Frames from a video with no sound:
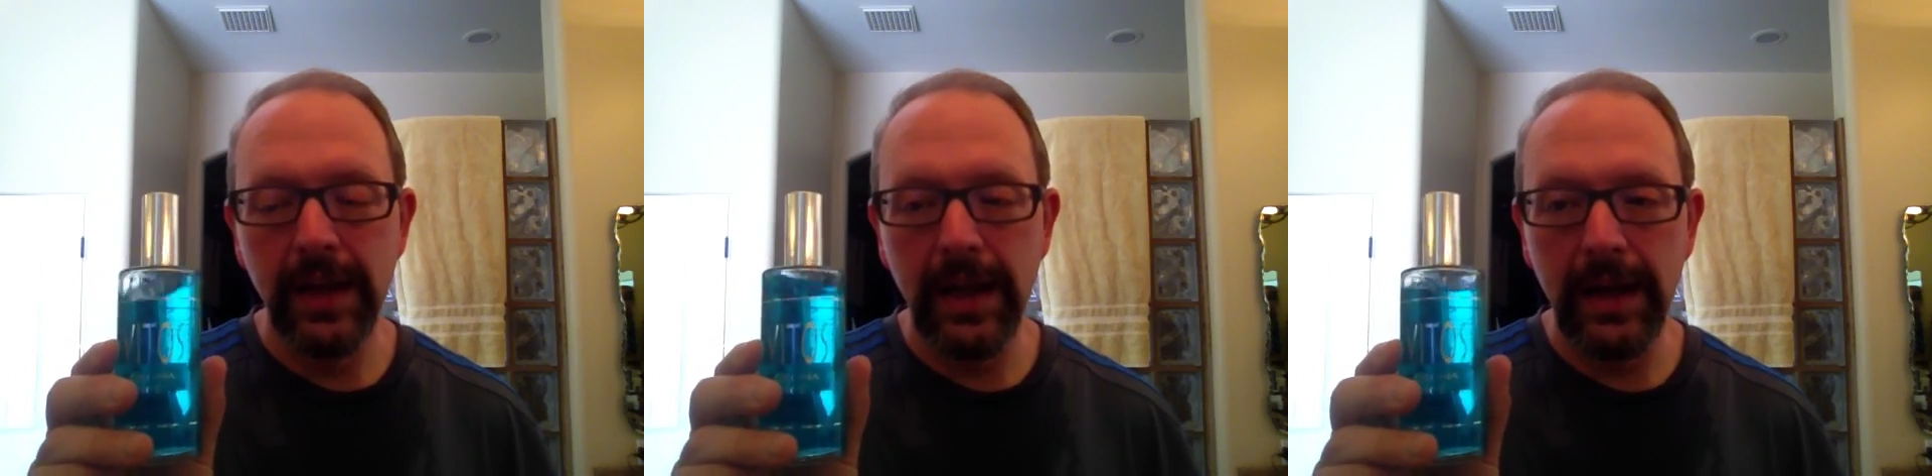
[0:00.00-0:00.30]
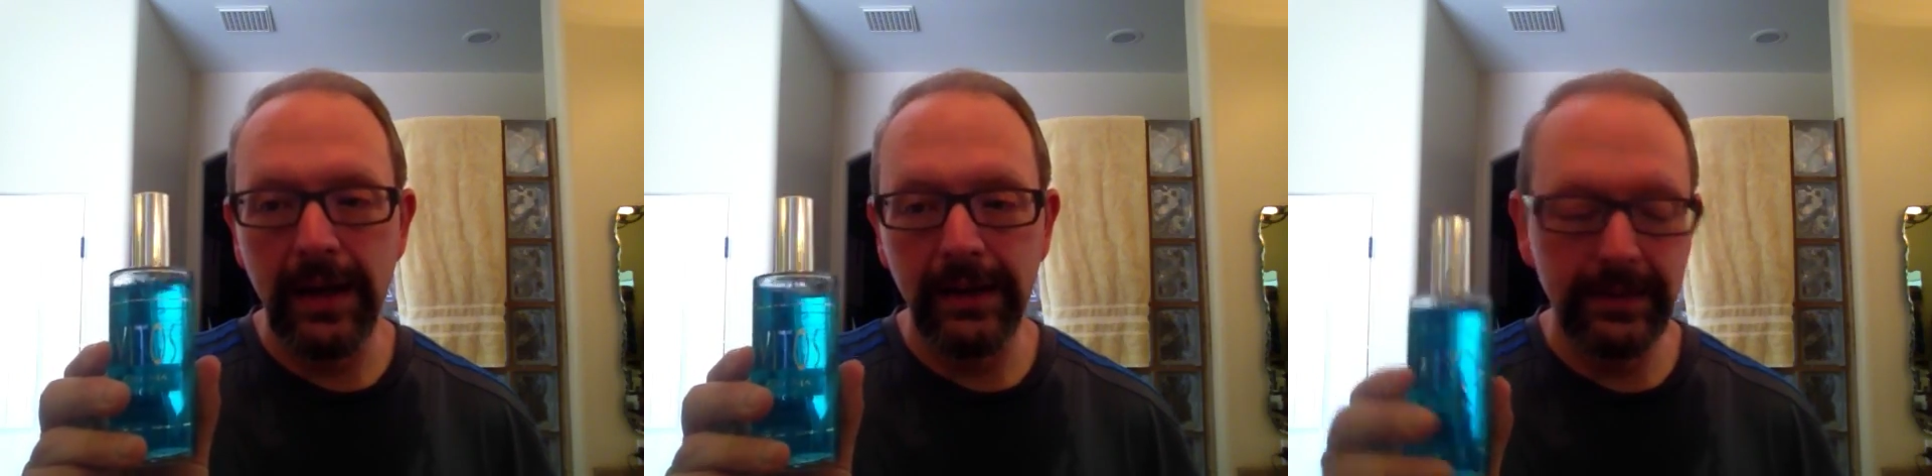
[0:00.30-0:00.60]

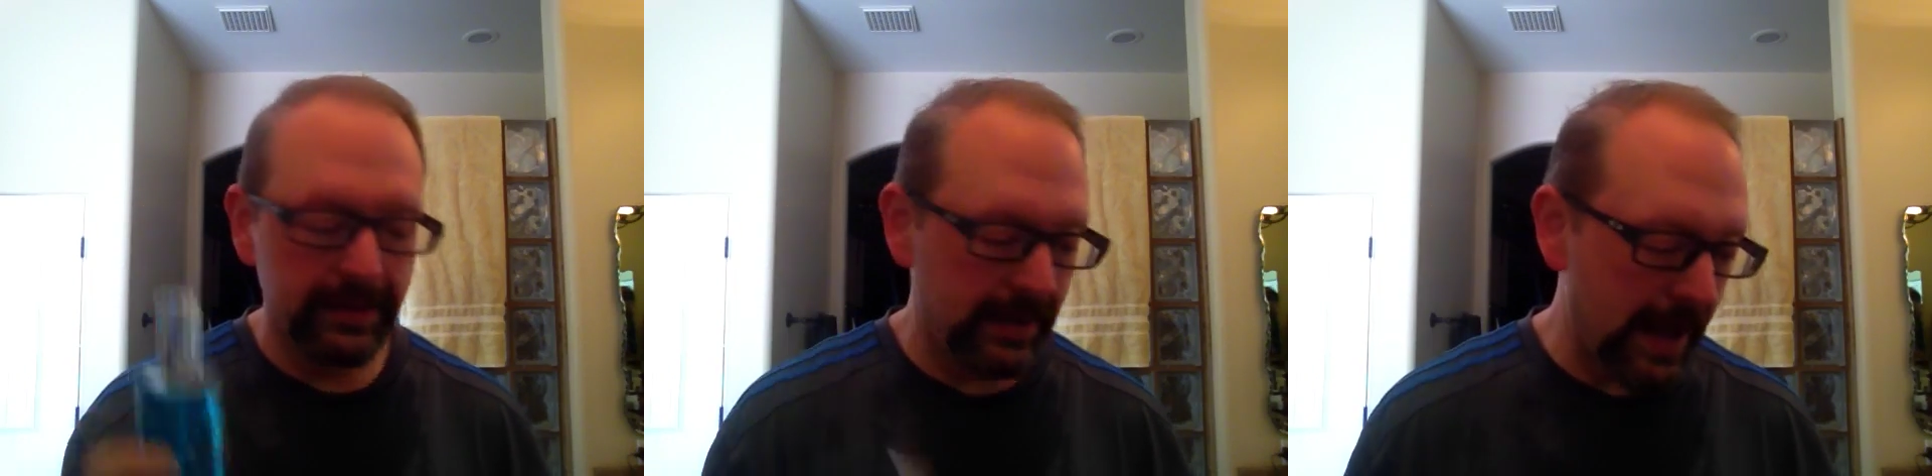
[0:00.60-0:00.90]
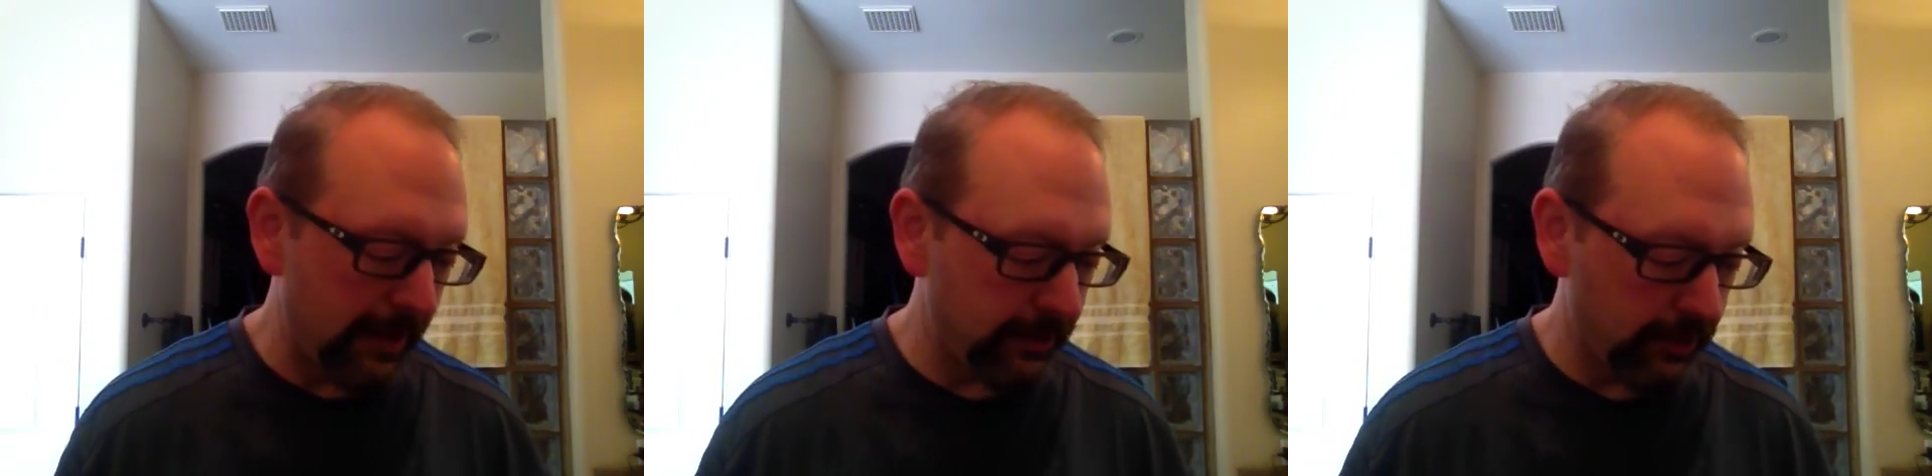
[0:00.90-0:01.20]

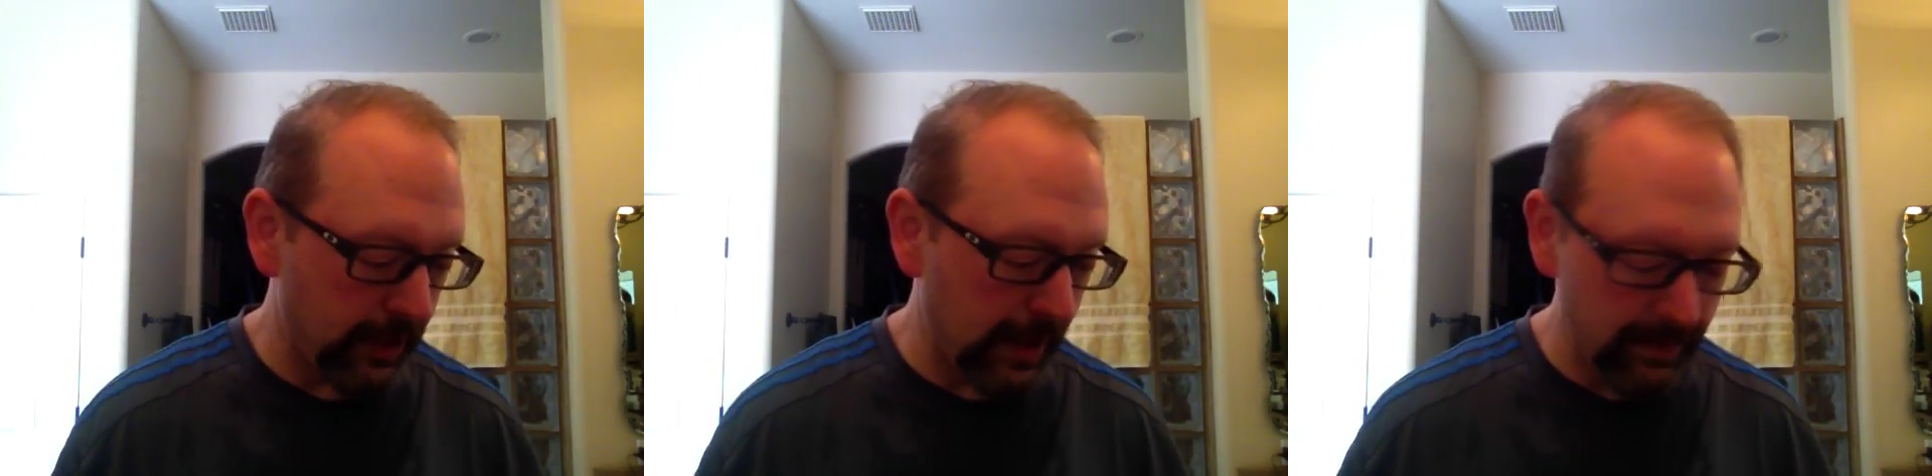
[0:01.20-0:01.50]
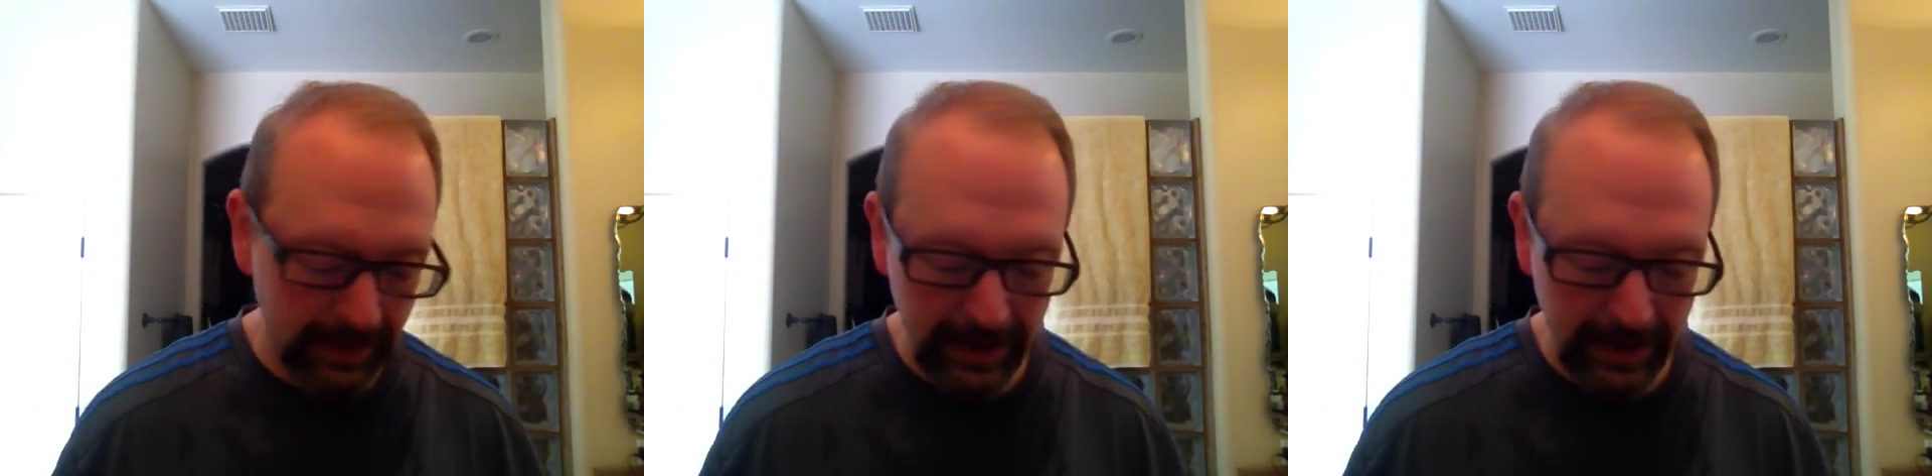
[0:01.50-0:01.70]
aftershave,